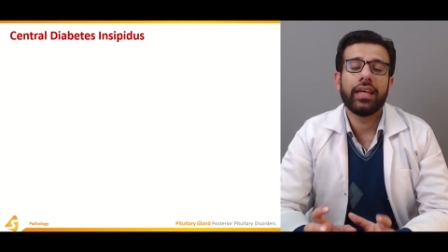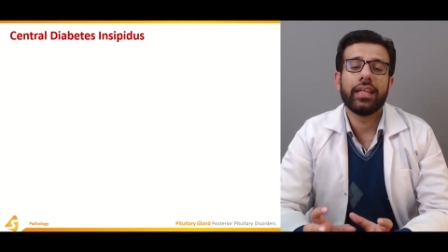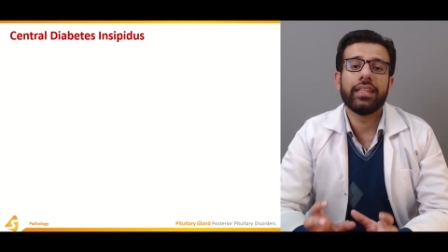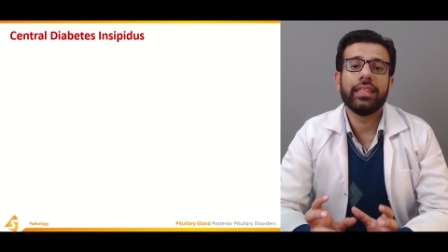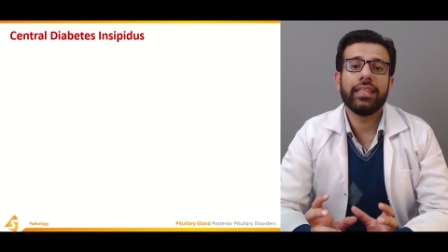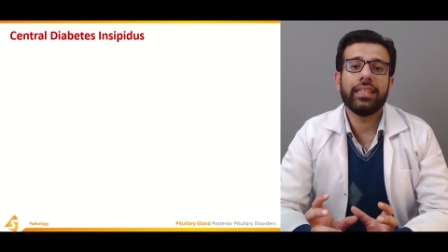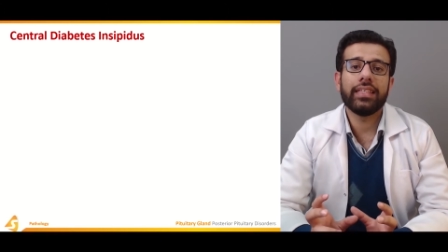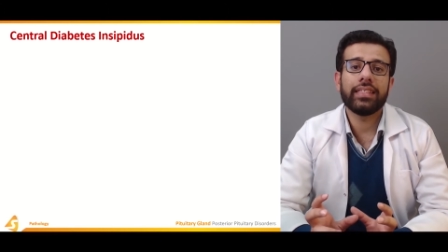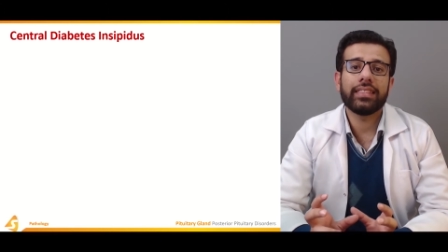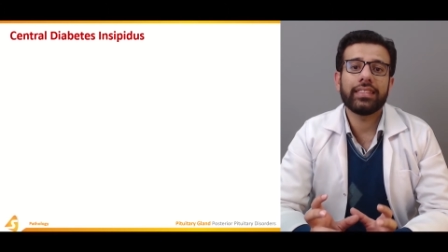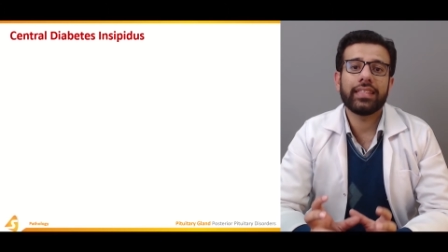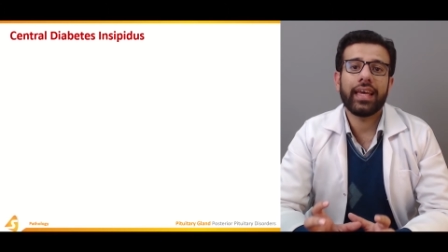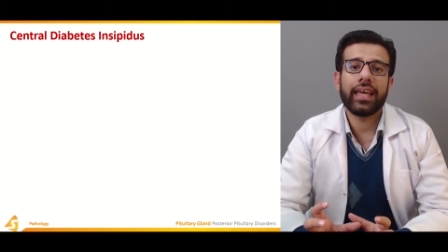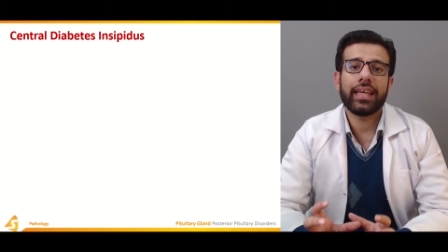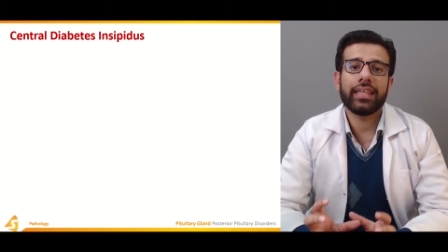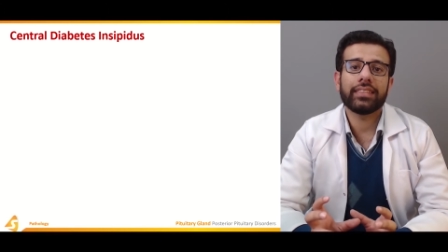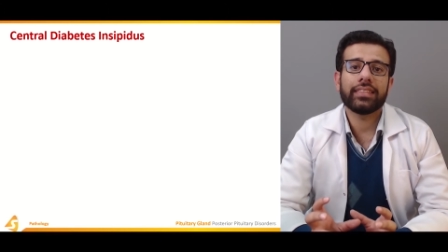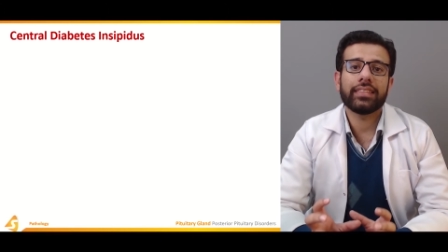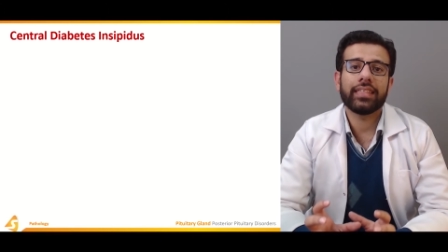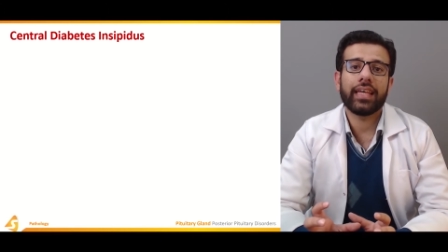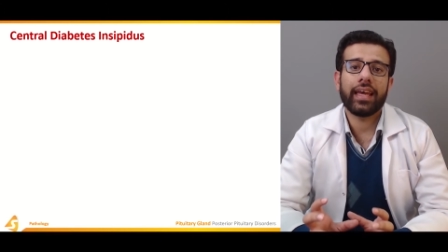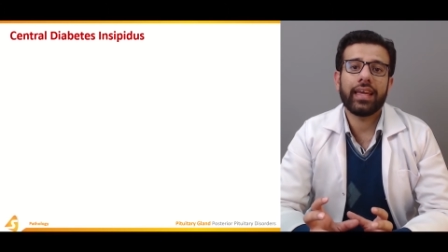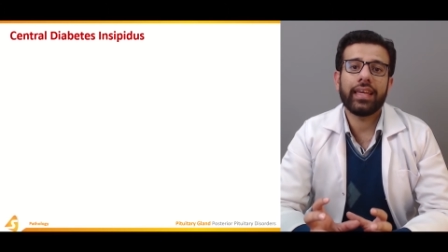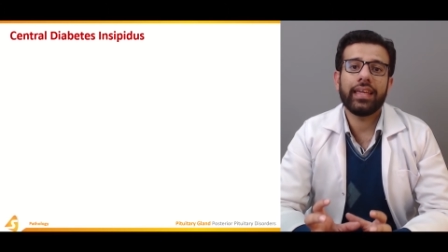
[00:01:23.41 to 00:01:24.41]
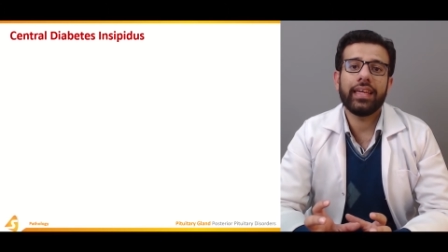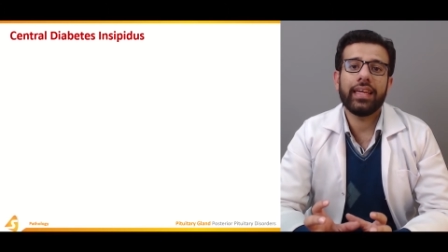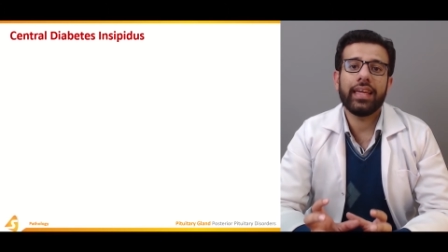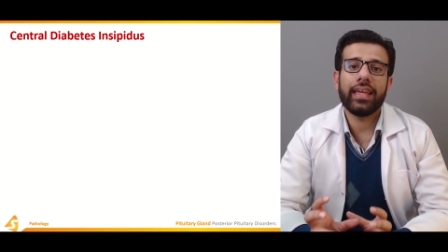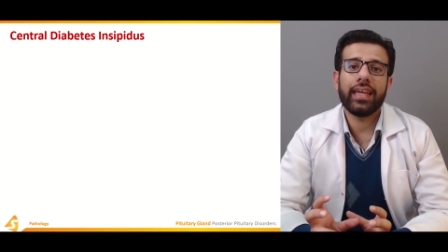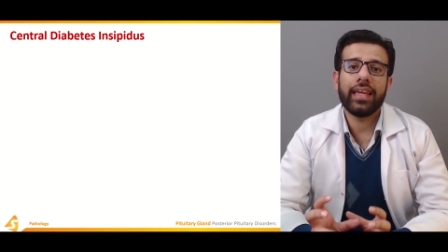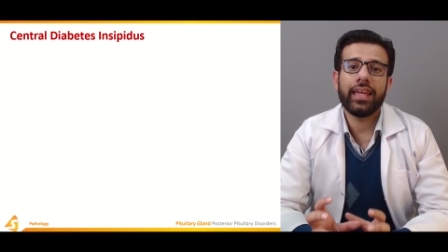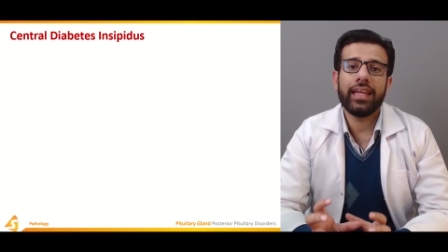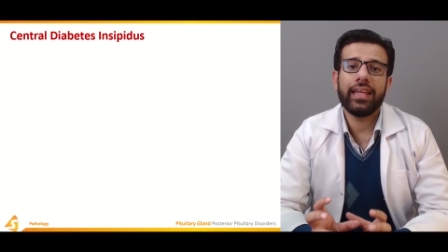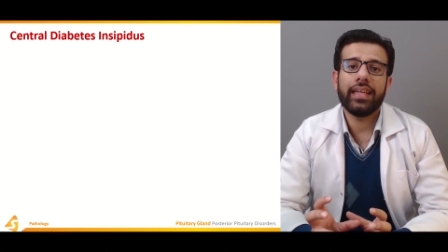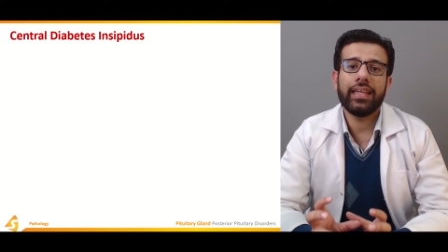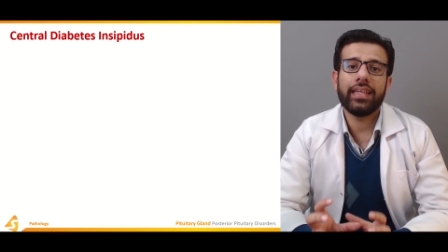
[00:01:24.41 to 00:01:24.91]
This S I
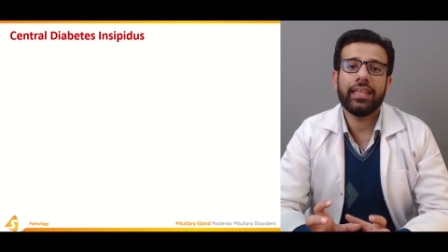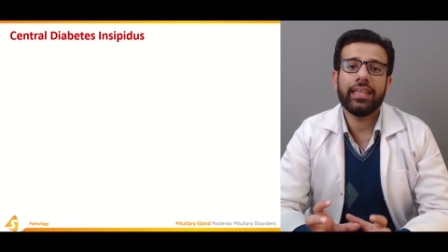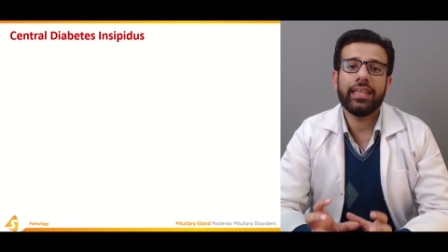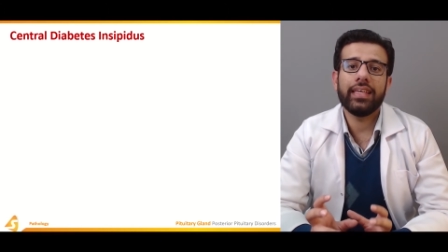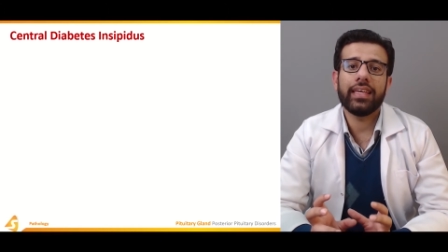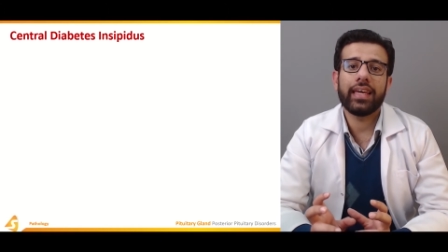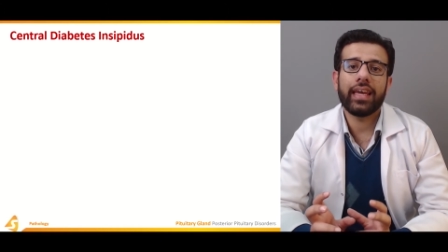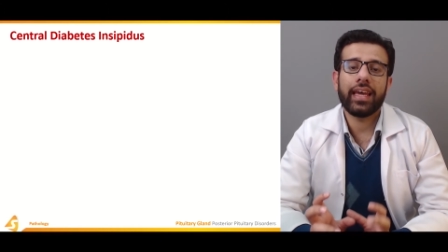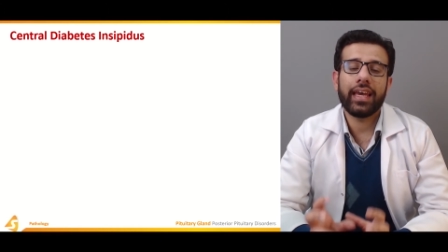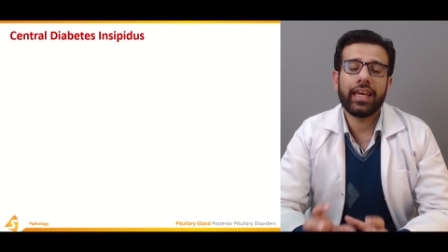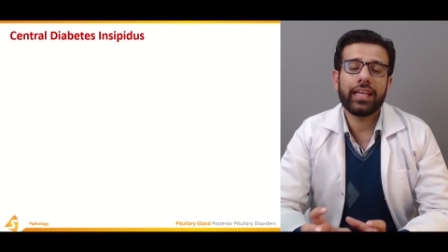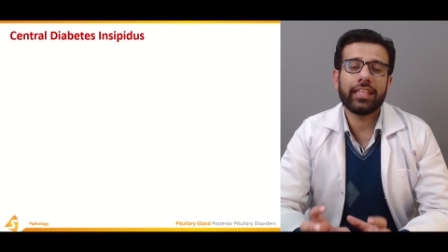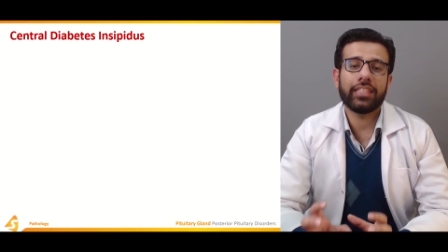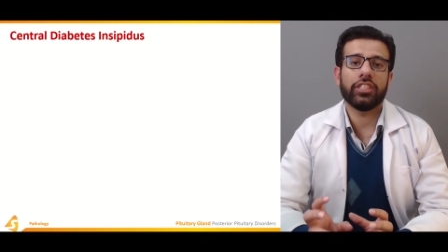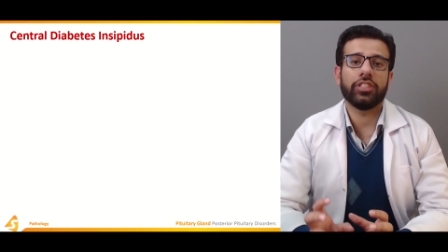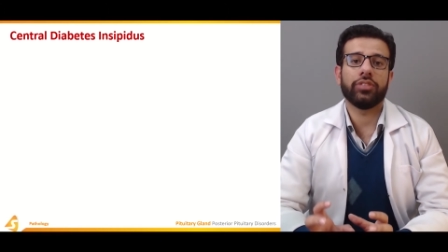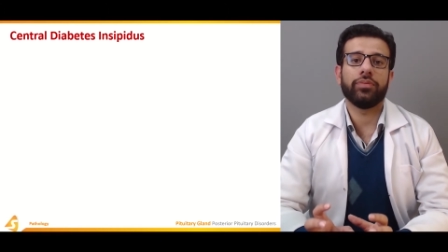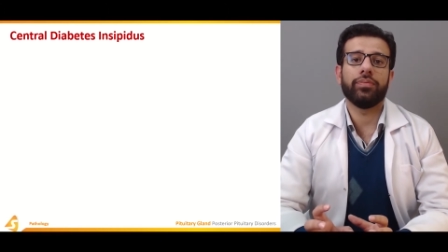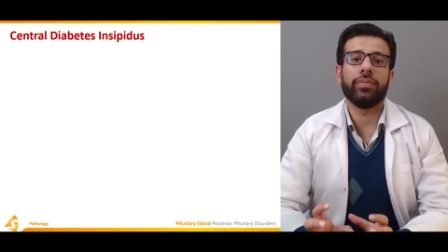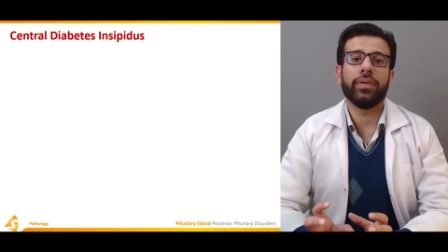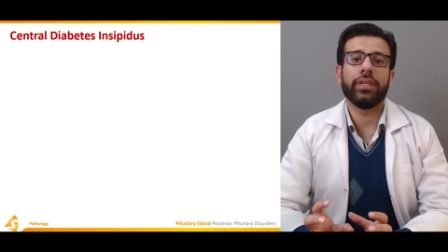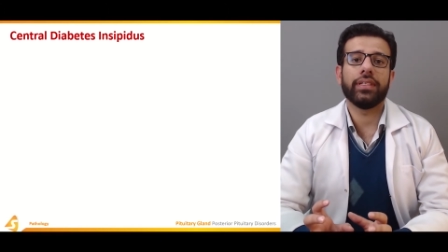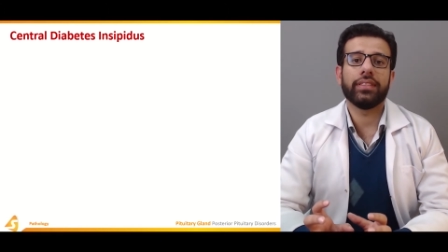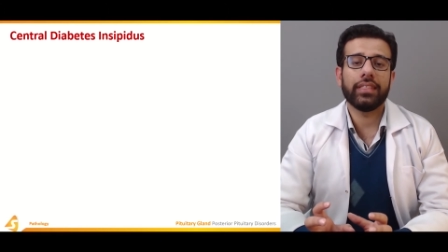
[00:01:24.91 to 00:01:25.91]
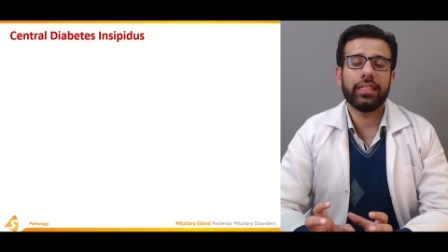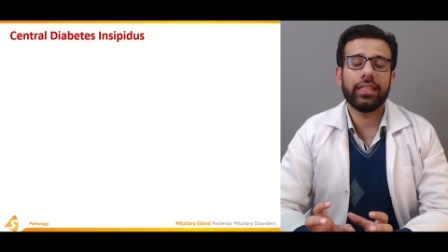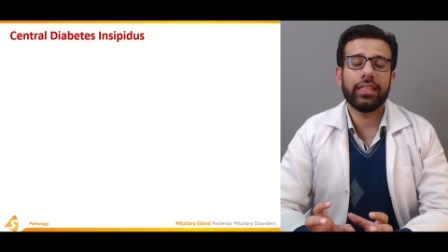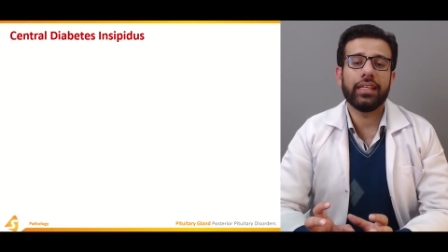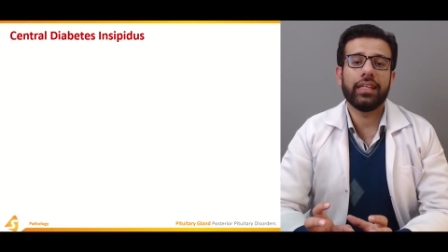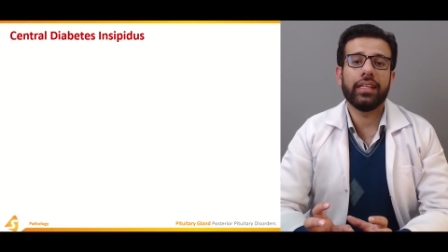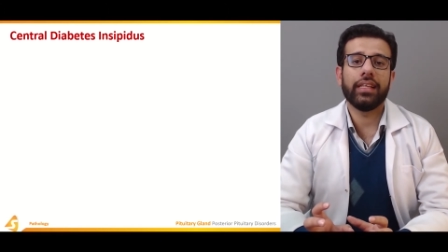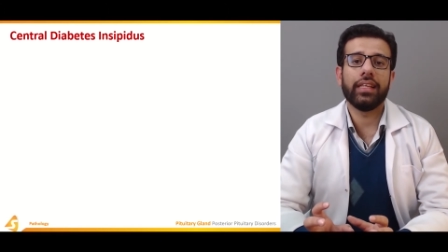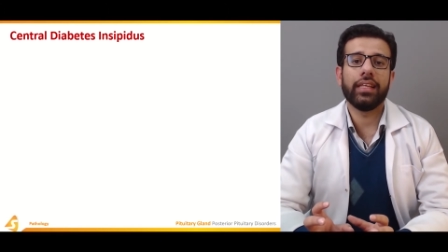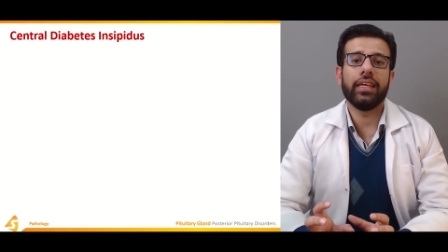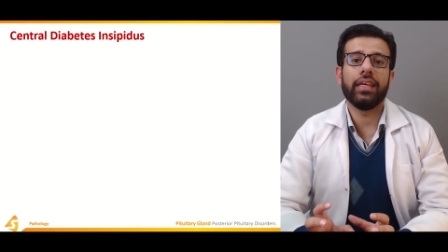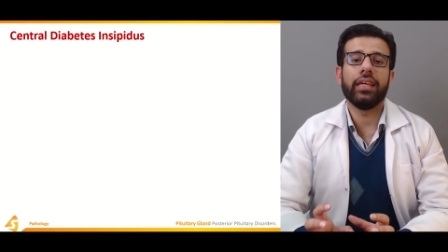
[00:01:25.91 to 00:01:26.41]
A D H is
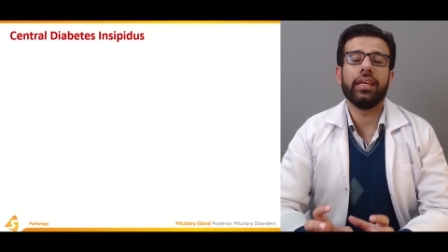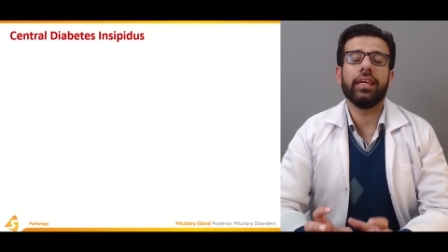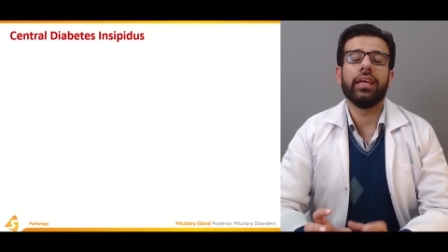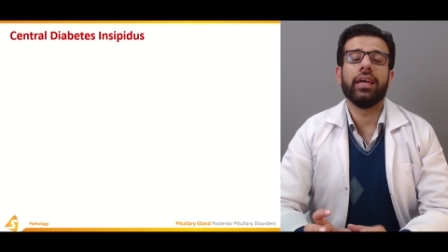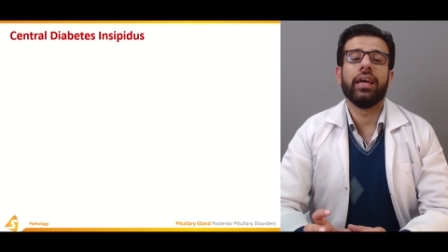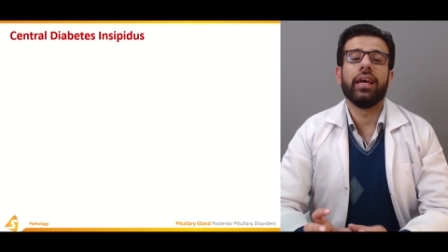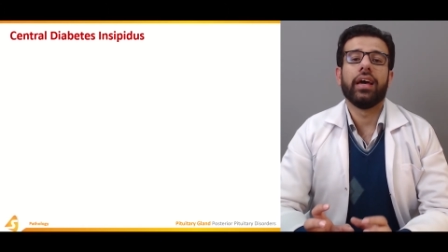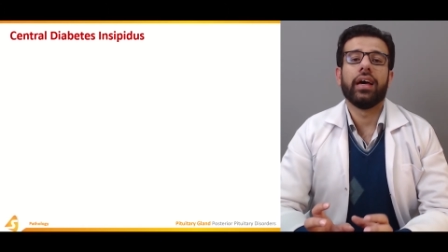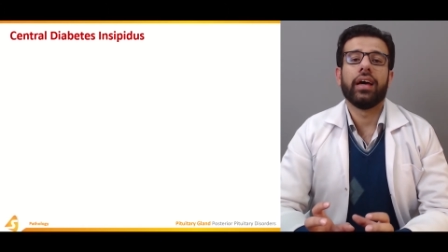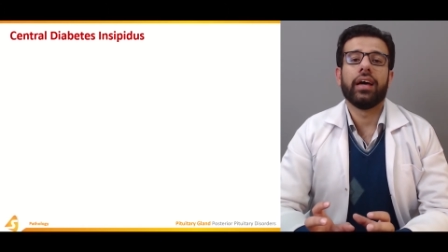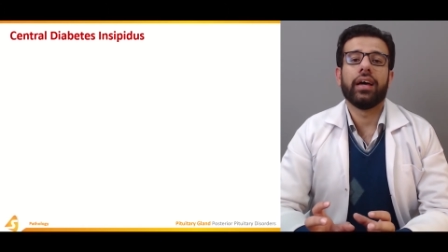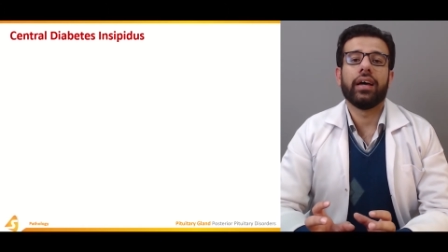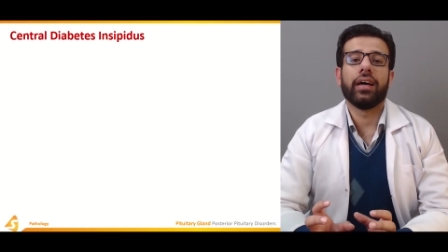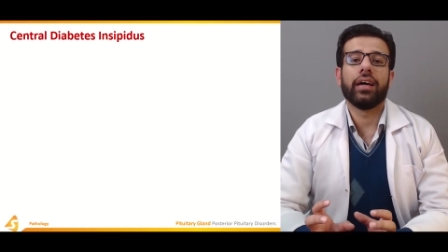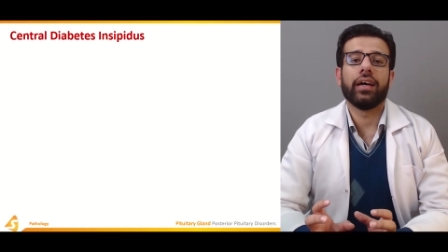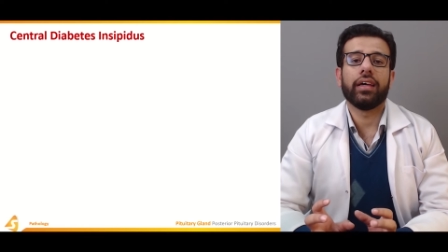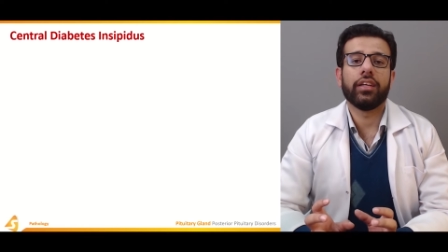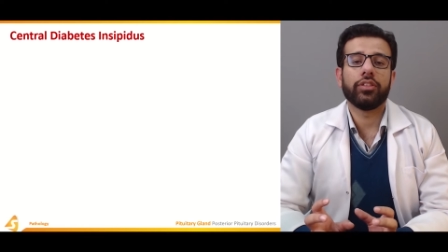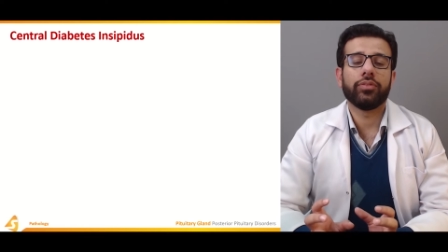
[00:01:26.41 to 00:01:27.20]
basically uh,